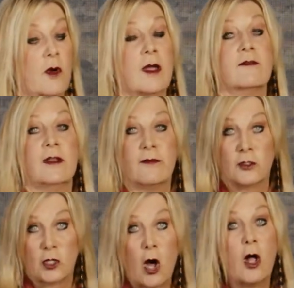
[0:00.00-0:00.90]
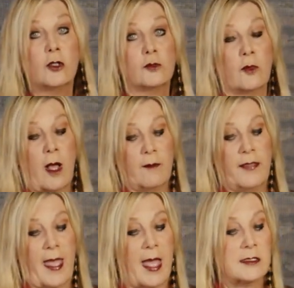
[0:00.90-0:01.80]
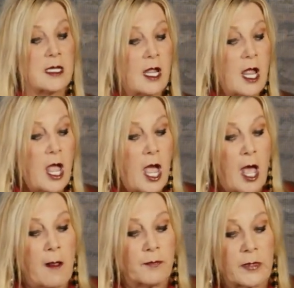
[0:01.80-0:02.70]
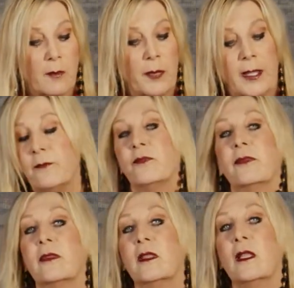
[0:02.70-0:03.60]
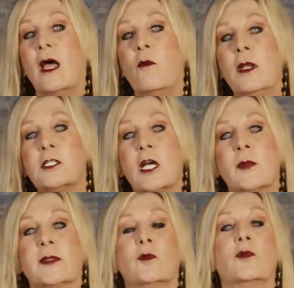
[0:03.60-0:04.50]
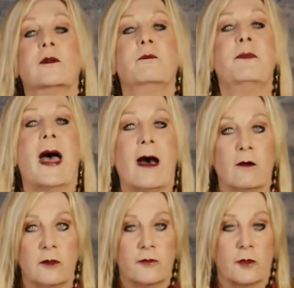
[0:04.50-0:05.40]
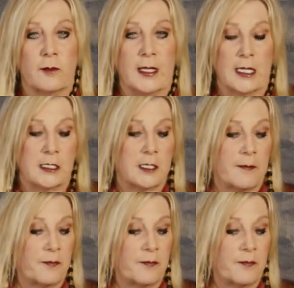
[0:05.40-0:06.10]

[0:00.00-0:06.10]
I have never called Rob that. But I want to talk about the word bowed for a minute.